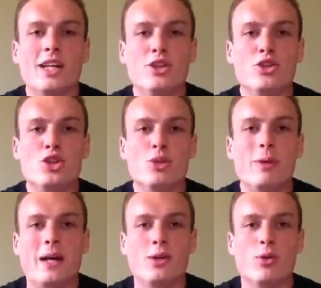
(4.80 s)
Hey
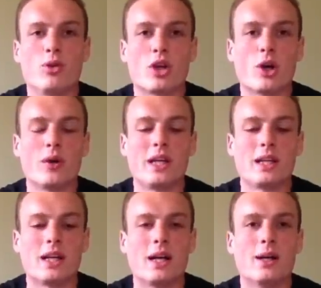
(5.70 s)
YouTube, how you all
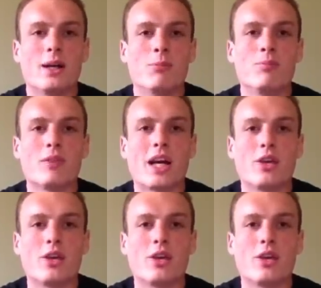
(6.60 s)
going? Um,